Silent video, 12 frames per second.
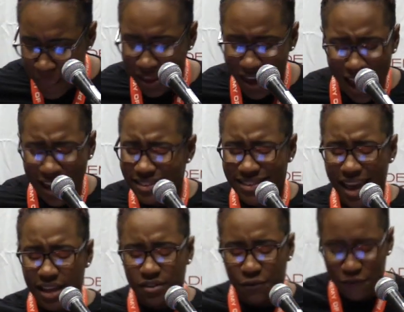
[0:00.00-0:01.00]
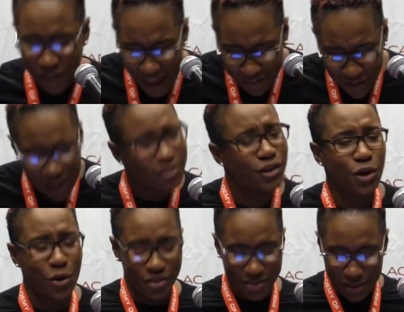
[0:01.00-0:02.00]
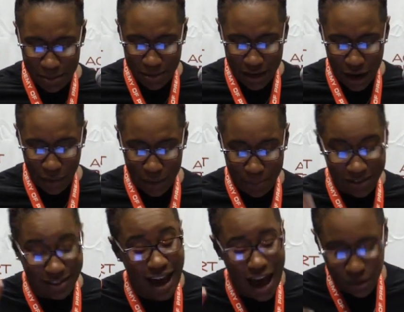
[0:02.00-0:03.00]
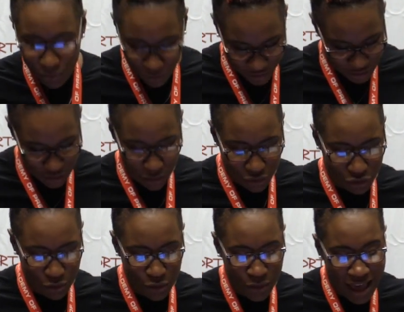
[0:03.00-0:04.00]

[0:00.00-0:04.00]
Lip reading: Yeah, it takes faith to go to seminary, but God will see you through.